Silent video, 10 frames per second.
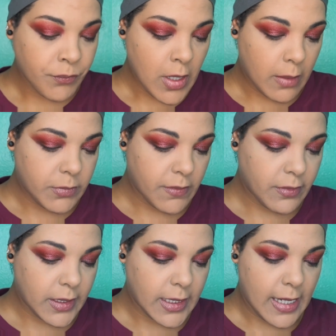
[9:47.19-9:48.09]
I'm
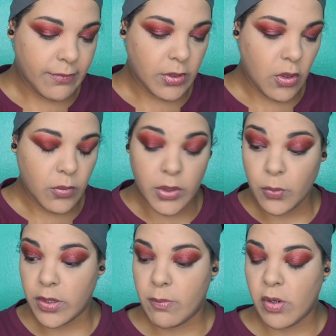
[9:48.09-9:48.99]
definitely gonna have to go in
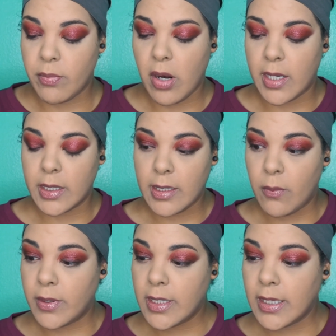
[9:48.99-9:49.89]
with more product. I
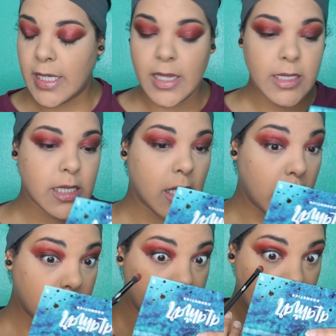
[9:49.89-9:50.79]
want to lay this
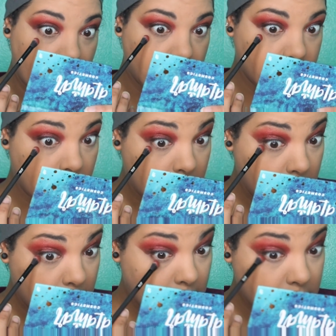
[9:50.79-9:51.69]
color down
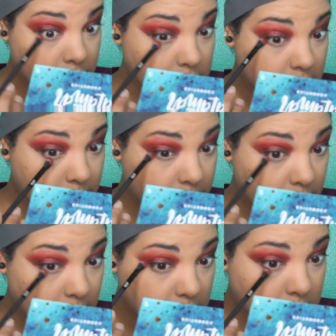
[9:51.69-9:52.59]
and just
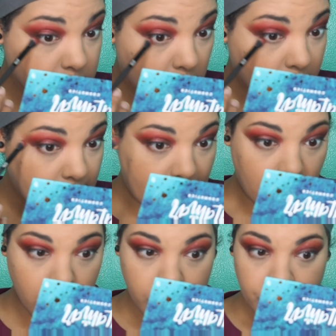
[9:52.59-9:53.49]
completely smoke it
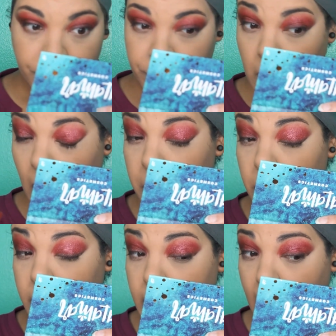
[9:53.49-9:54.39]
out. I'm
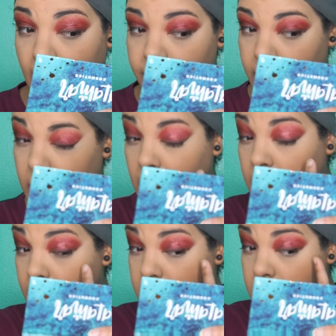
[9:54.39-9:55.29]
already having
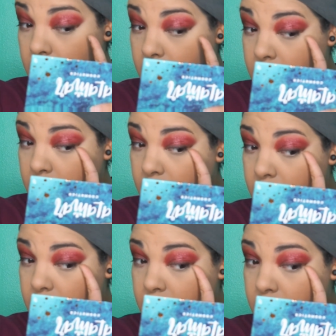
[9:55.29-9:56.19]
like incidents in
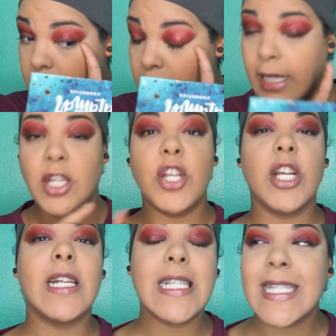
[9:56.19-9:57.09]
this Like, you're
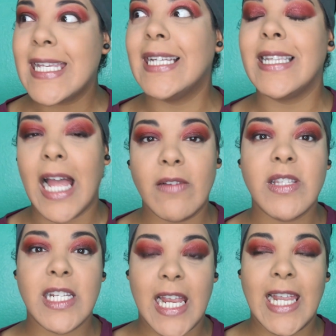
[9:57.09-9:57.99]
gonna see it live
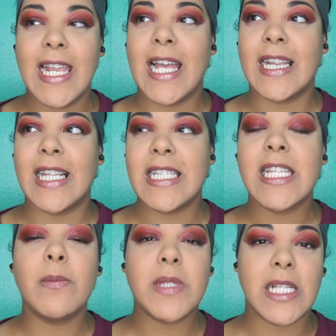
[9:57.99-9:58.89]
today, and this
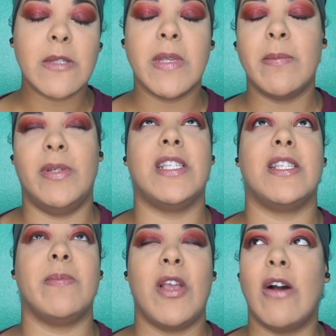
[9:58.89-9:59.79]
upsets me and
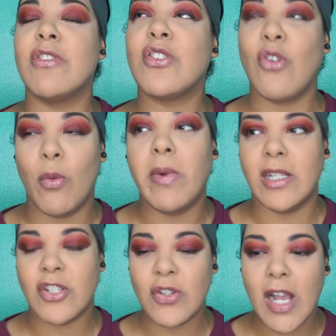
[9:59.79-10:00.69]
pisses me off so
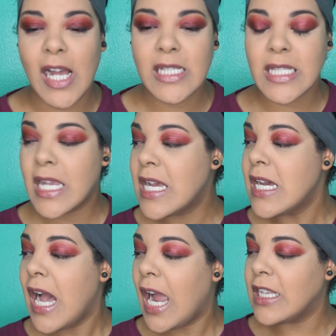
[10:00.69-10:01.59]
much, you guys.
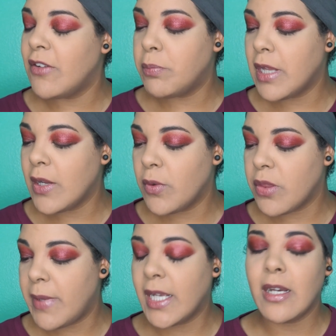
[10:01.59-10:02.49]
I love playing with
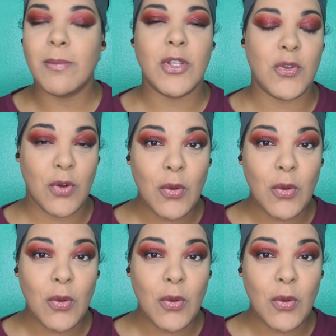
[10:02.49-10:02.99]
makeup. You know